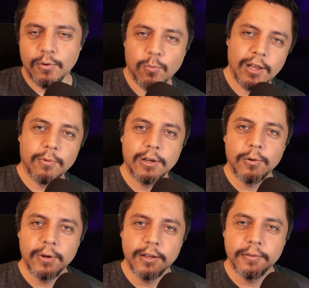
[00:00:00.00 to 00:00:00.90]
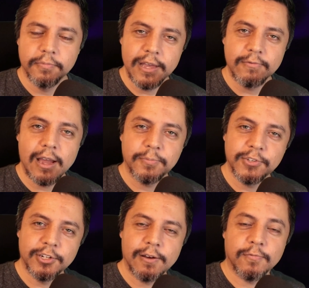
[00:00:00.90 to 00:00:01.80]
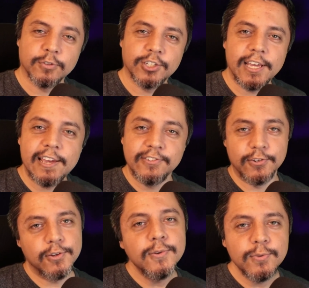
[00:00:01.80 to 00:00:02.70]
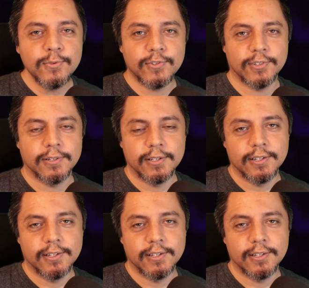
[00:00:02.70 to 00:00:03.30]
Well. That wraps it up for today's news.